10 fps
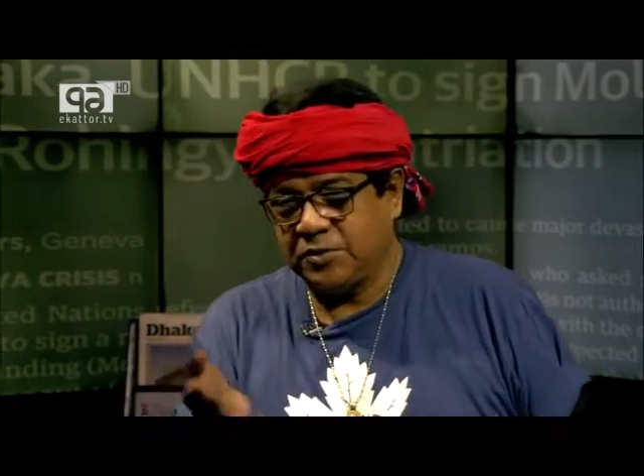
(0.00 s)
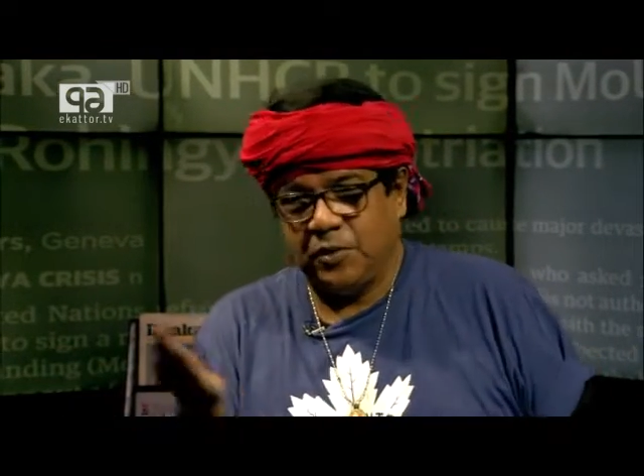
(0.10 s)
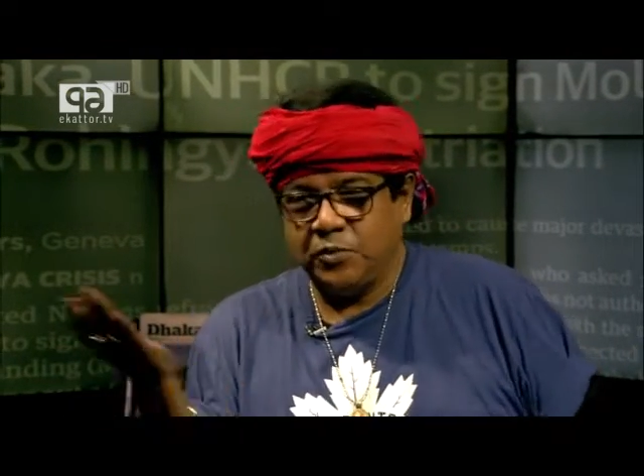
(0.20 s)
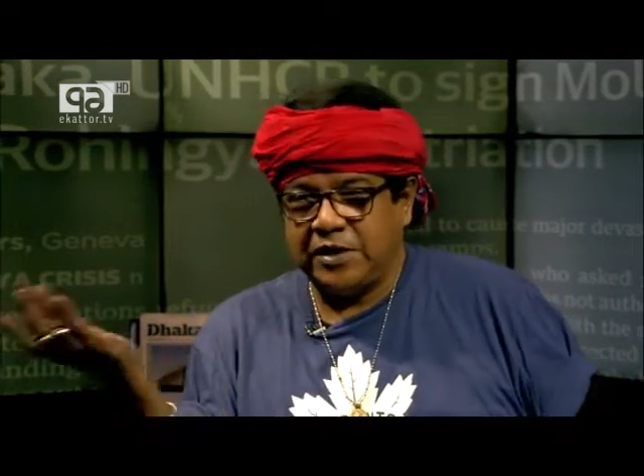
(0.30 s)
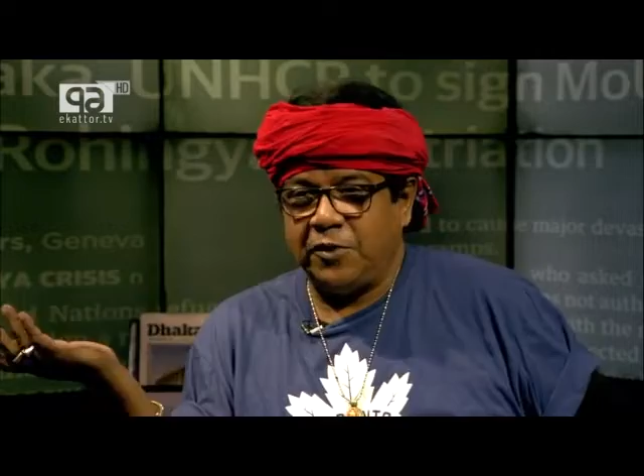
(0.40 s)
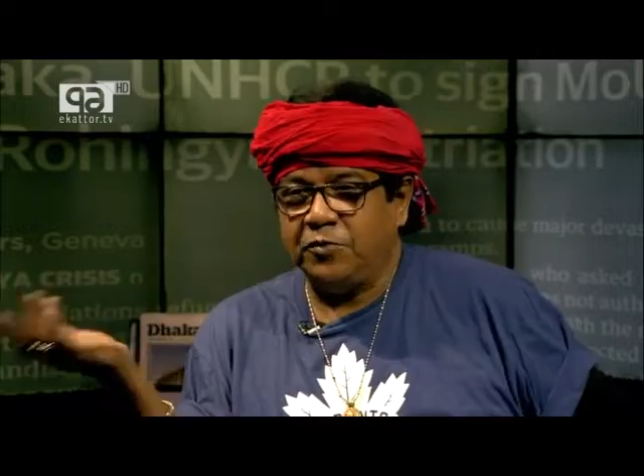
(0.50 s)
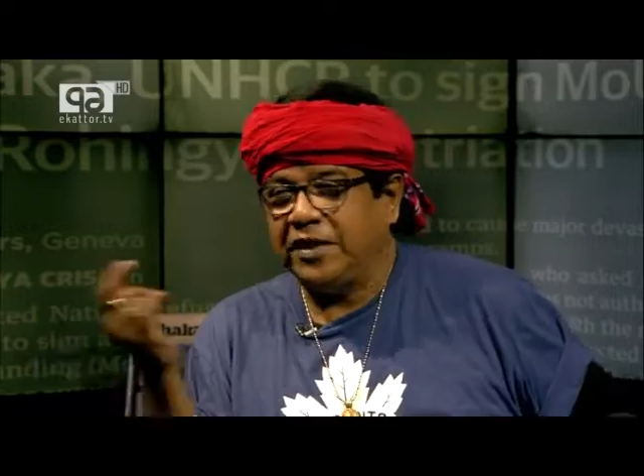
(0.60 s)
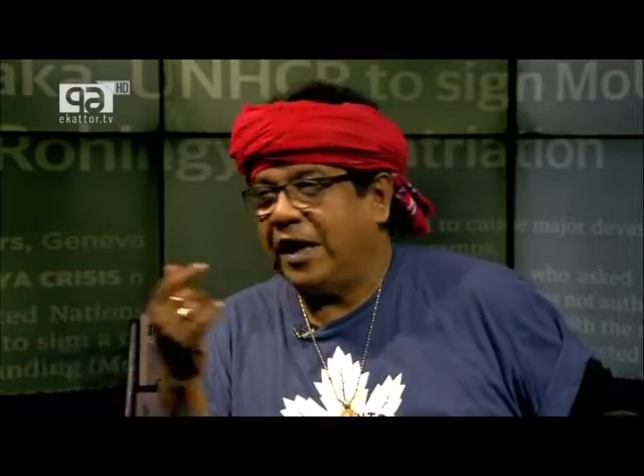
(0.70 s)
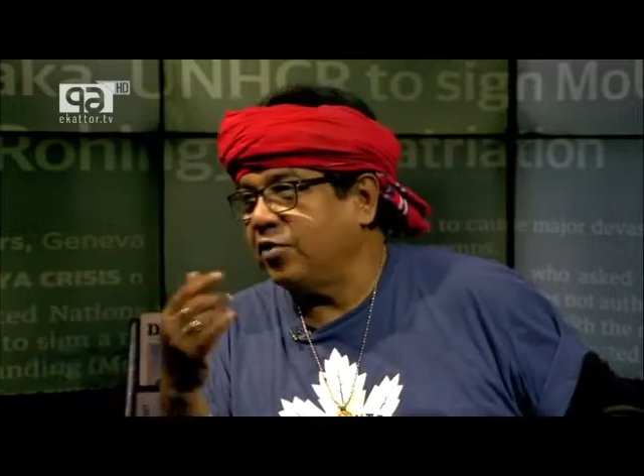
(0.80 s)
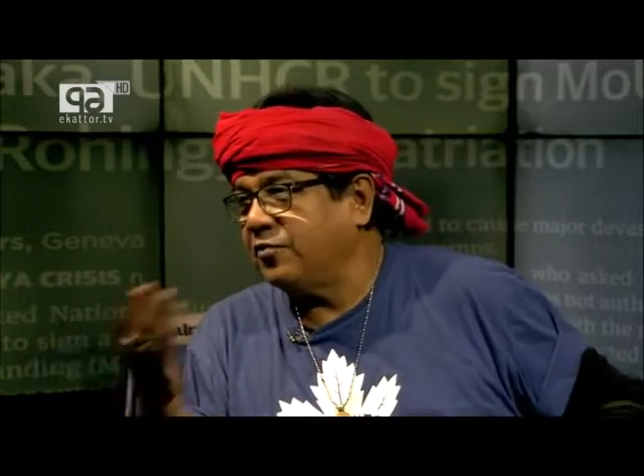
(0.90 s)
which I don't
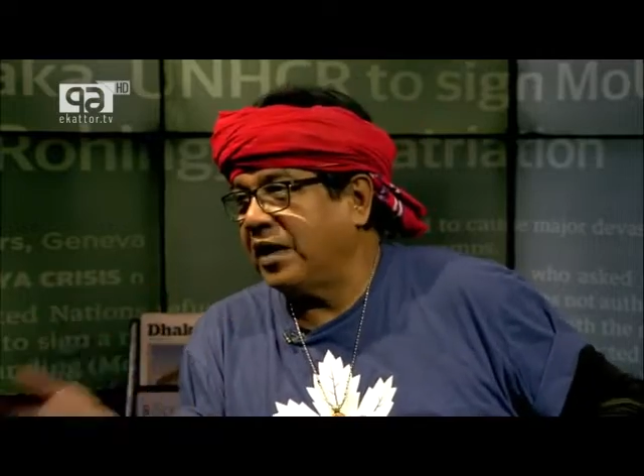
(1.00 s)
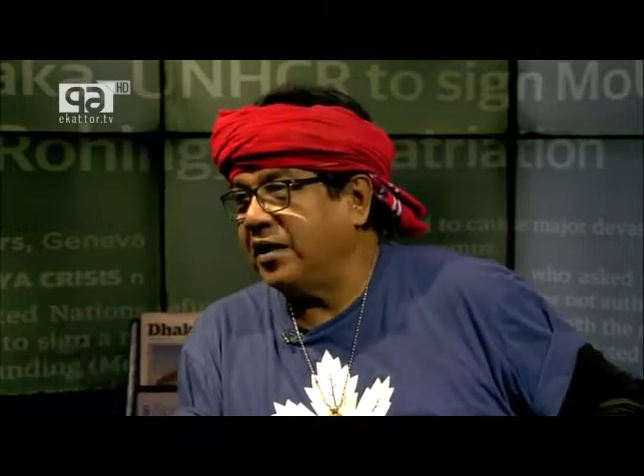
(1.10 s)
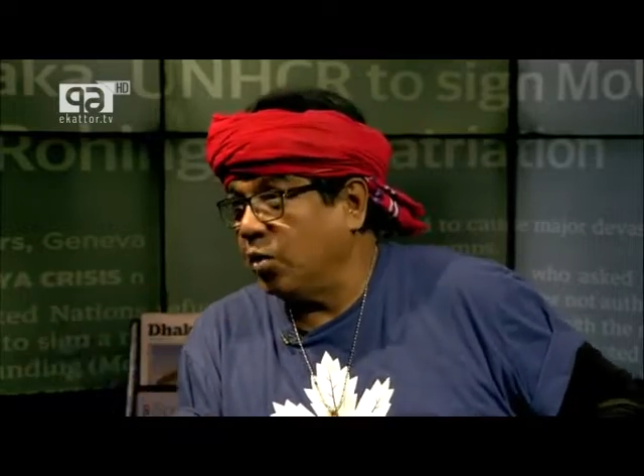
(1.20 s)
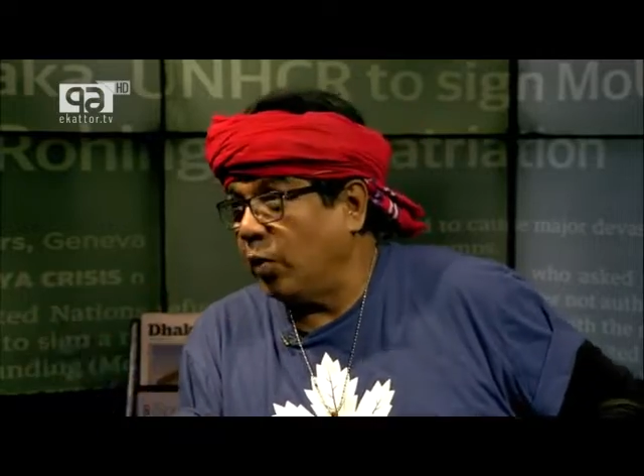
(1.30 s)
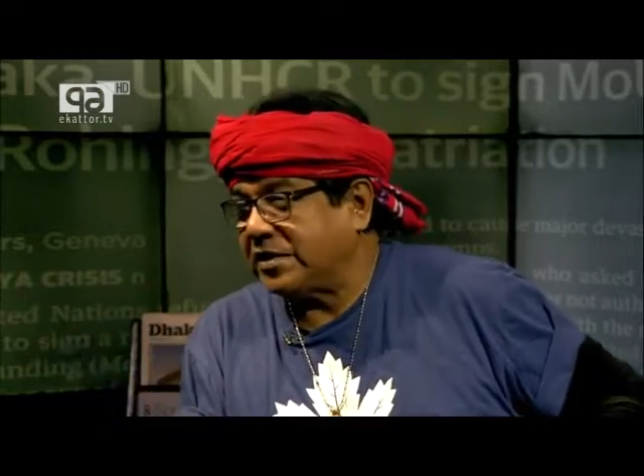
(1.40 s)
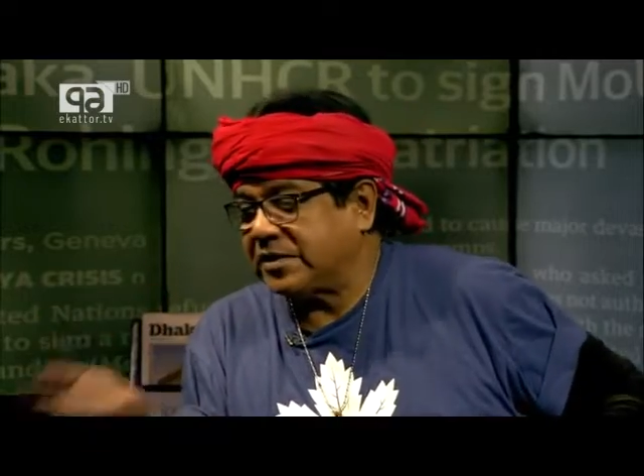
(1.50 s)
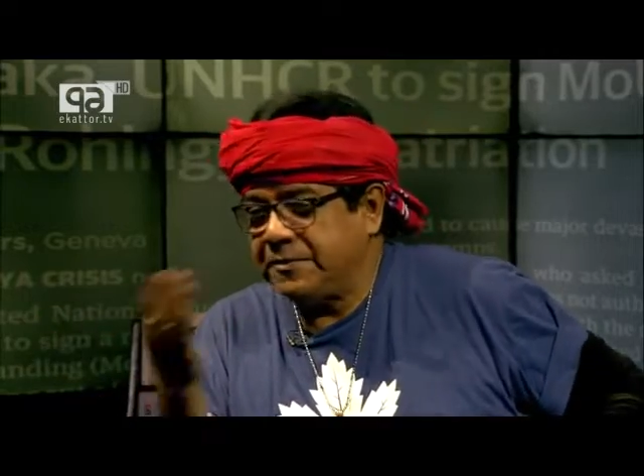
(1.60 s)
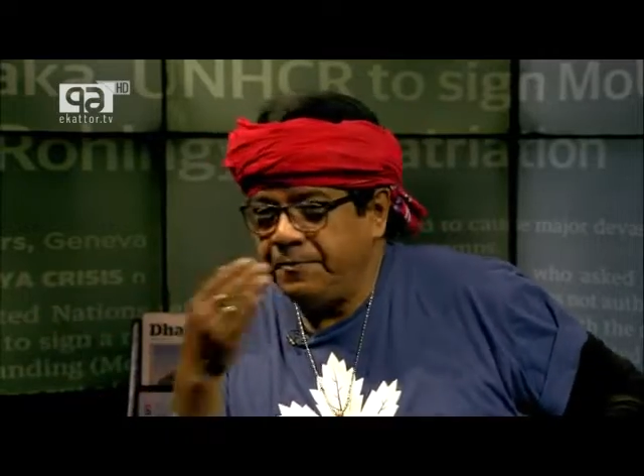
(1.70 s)
think I could have done in the West.